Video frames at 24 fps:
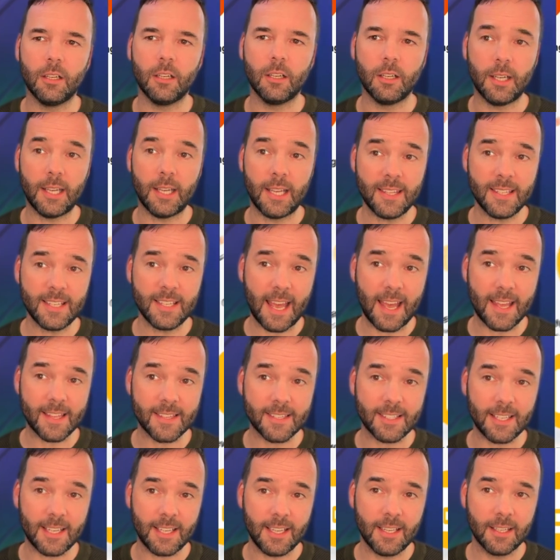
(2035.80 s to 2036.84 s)
into
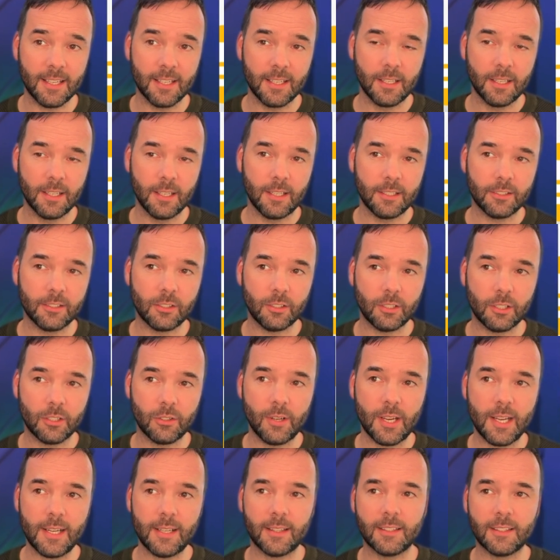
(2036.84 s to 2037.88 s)
Etsy. It's going to
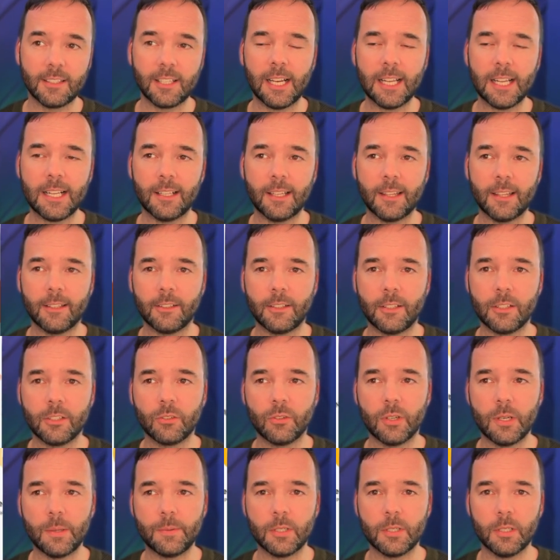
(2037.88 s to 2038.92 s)
create a title and a
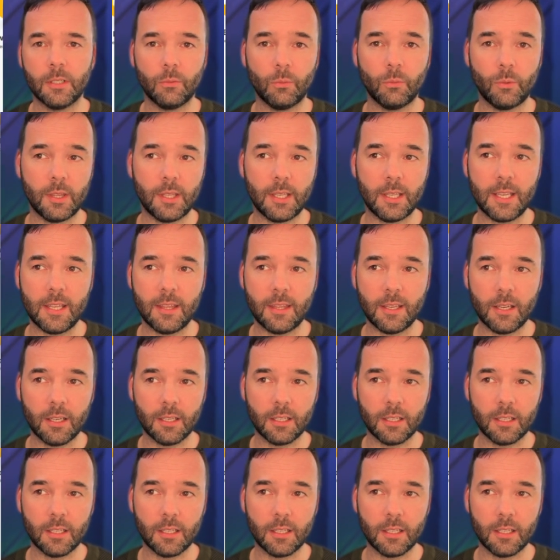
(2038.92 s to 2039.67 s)
description with either